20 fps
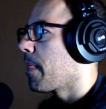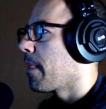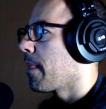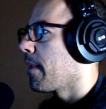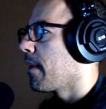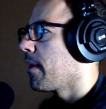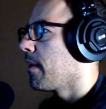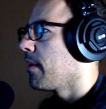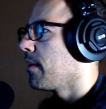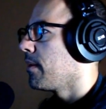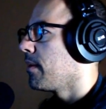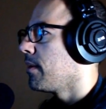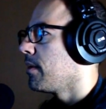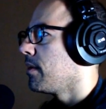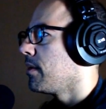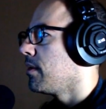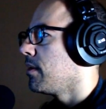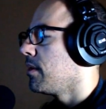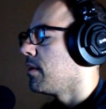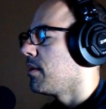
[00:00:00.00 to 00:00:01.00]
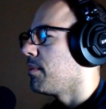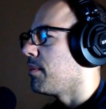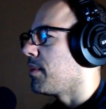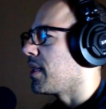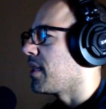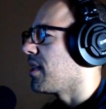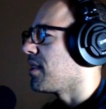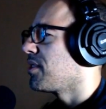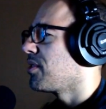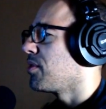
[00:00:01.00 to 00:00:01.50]
Oh my gosh,
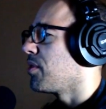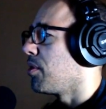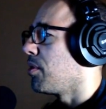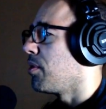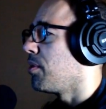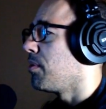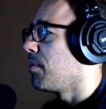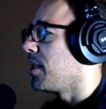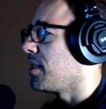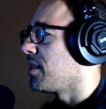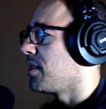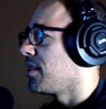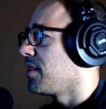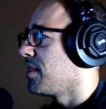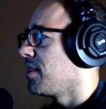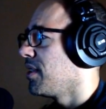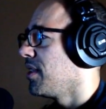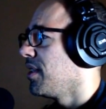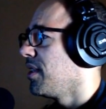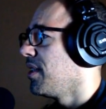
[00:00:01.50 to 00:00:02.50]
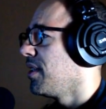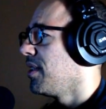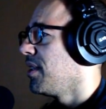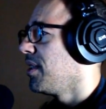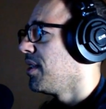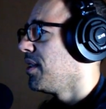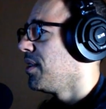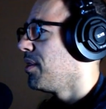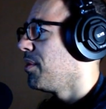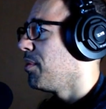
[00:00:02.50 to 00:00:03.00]
so much
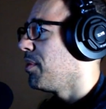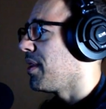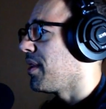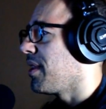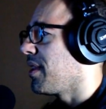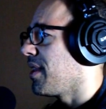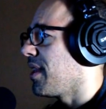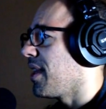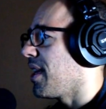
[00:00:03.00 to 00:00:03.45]
with that.